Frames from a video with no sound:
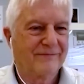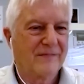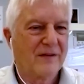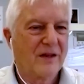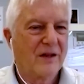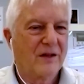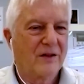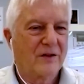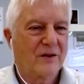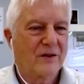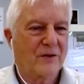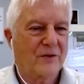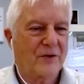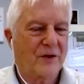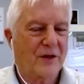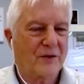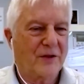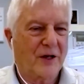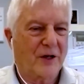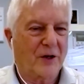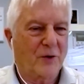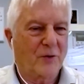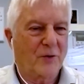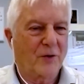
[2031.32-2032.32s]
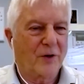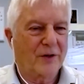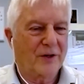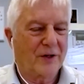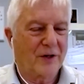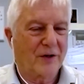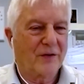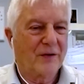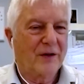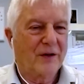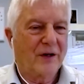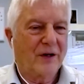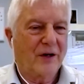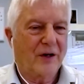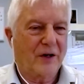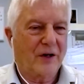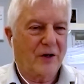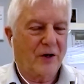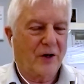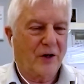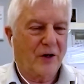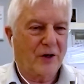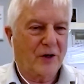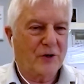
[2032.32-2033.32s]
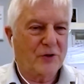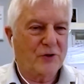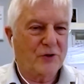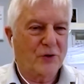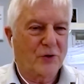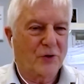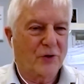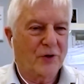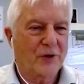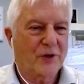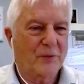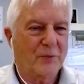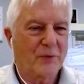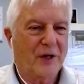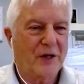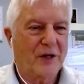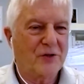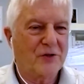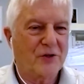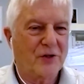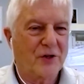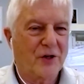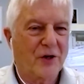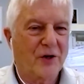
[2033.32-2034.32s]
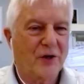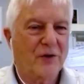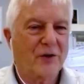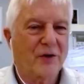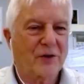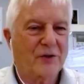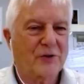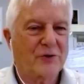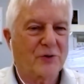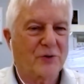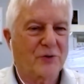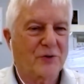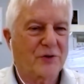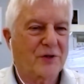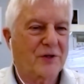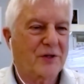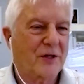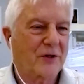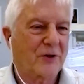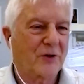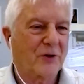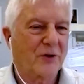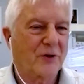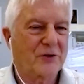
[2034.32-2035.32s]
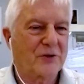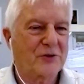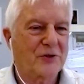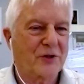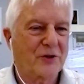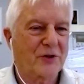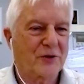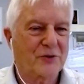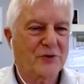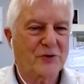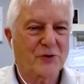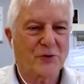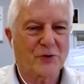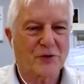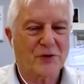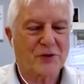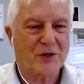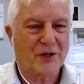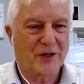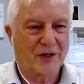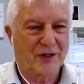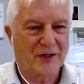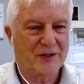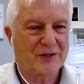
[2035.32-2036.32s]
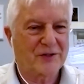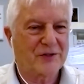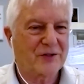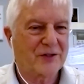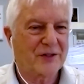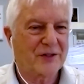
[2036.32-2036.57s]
No, thank you, Ryan. No, I enjoy it. I'm an engineer. I enjoy the technology. I enjoy the challenge.